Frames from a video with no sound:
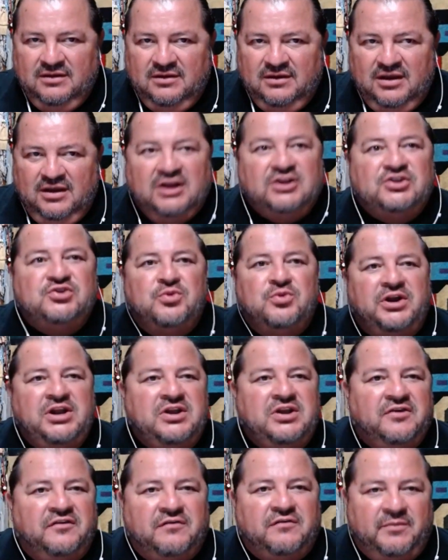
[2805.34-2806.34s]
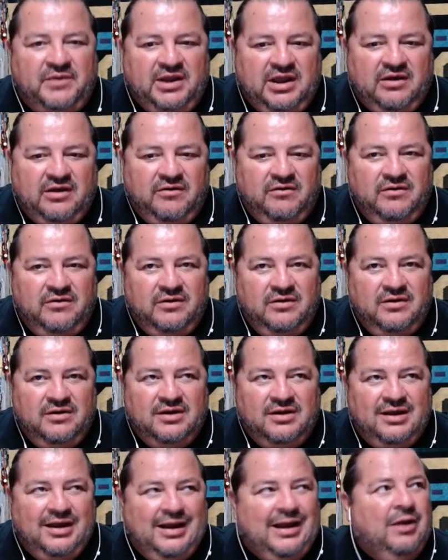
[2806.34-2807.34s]
in 20 years from now,
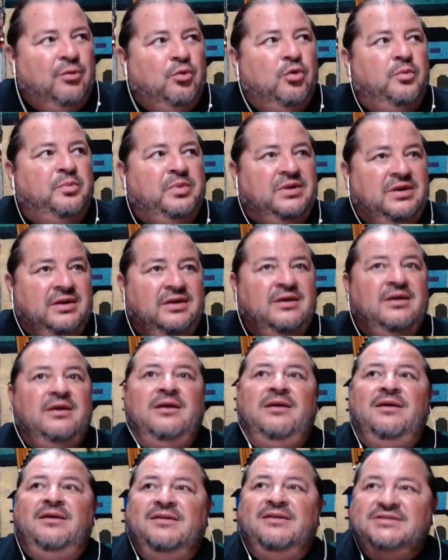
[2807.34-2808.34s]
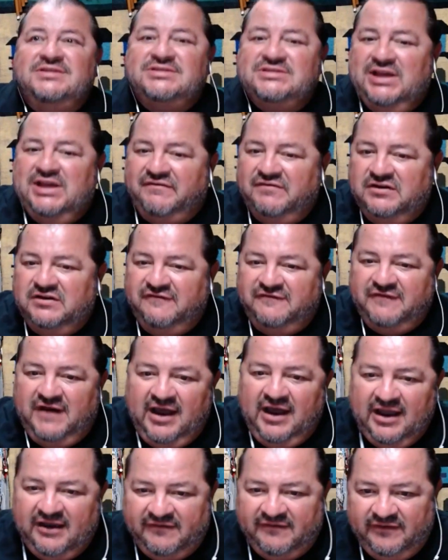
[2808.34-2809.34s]
I will be
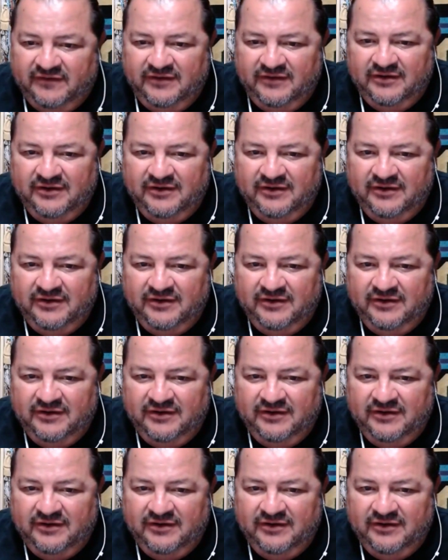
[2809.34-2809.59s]
75.